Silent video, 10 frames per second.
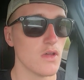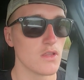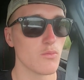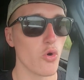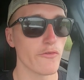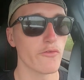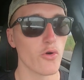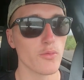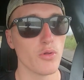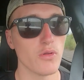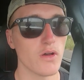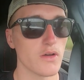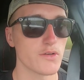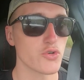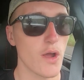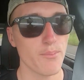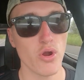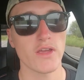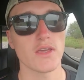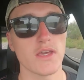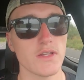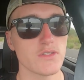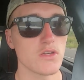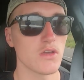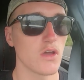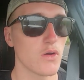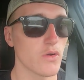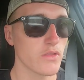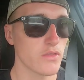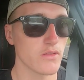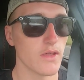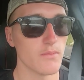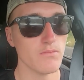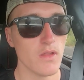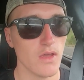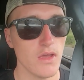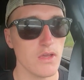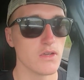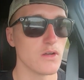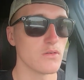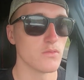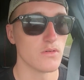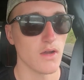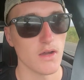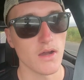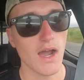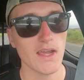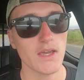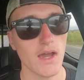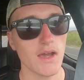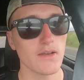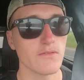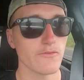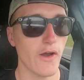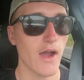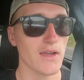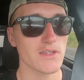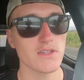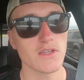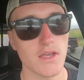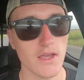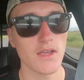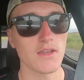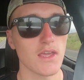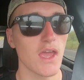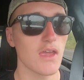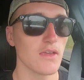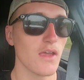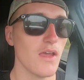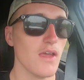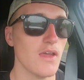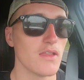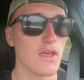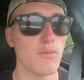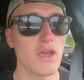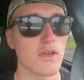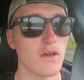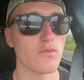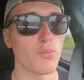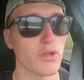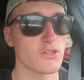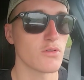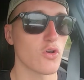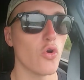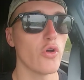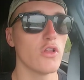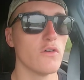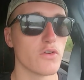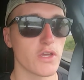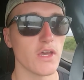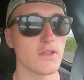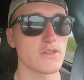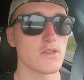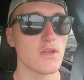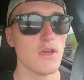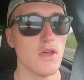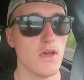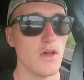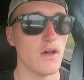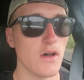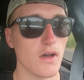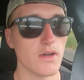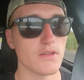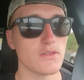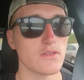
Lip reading: the more affordable drop bracket kits you can go with. And then Icon, Fox, and King, they make replacement coilover kits to